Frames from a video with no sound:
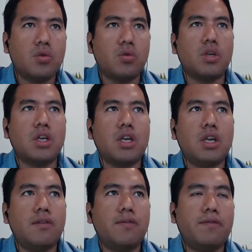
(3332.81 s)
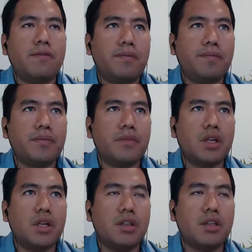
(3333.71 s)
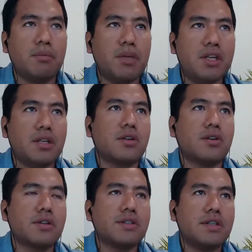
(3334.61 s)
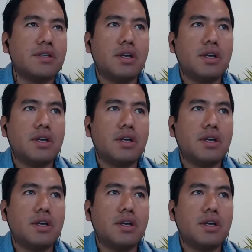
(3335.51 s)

give intermediate courses